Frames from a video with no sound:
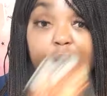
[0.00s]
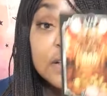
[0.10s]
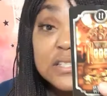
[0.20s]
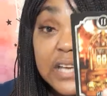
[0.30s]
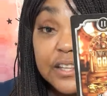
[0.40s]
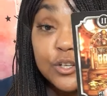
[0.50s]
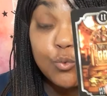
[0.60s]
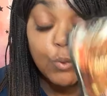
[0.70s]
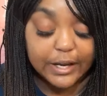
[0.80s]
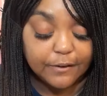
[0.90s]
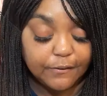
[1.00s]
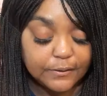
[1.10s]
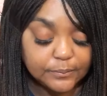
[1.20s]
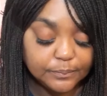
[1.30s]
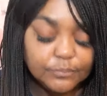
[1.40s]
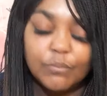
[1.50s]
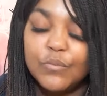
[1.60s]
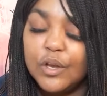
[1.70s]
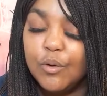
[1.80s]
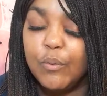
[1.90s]
Sudden wealth.
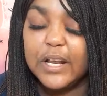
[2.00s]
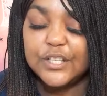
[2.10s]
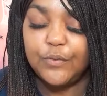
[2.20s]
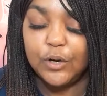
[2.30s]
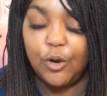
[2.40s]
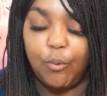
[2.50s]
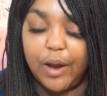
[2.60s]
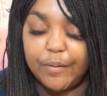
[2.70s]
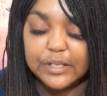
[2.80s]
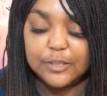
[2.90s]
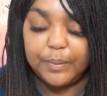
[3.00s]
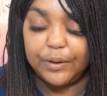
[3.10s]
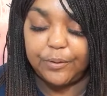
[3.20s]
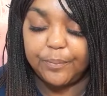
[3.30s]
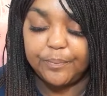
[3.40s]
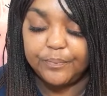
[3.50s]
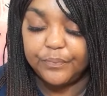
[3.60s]
What else for Aquarius spirit?